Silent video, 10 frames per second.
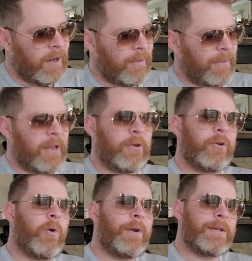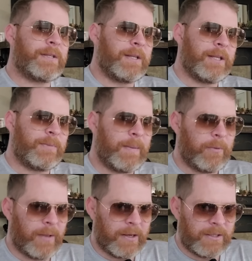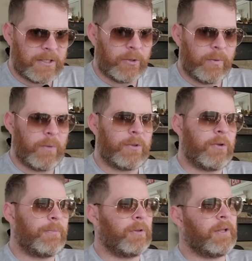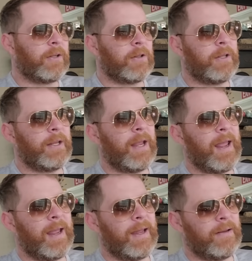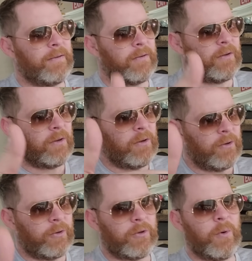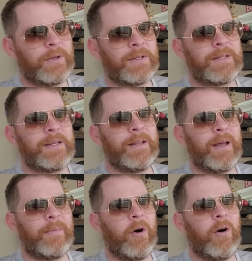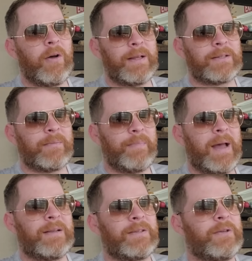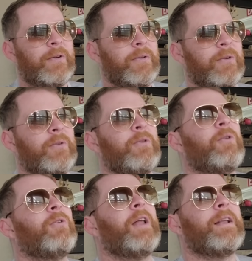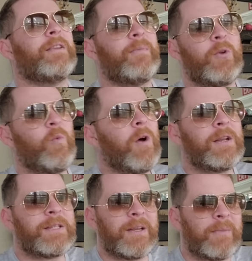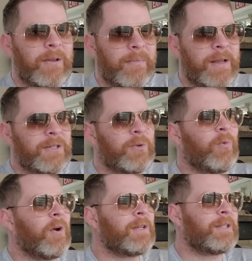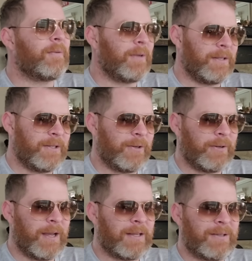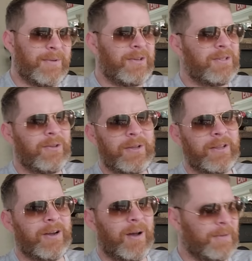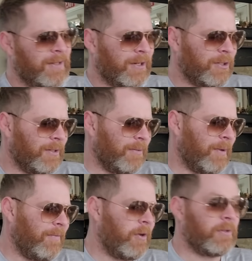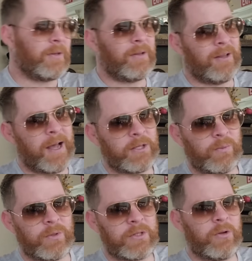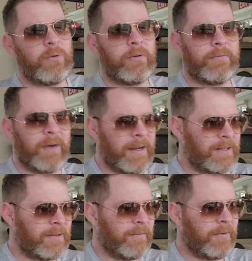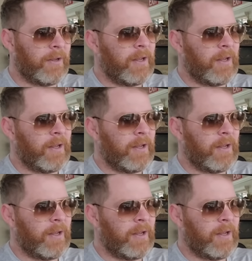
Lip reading: that you're going to see these people that disagree with you politically, and you're going to see them all as combatants. You don't like them. You want to see them get maced. You want to see them get tear gas. I mean, just look at the comment sections in my videos. The last one was so divisive.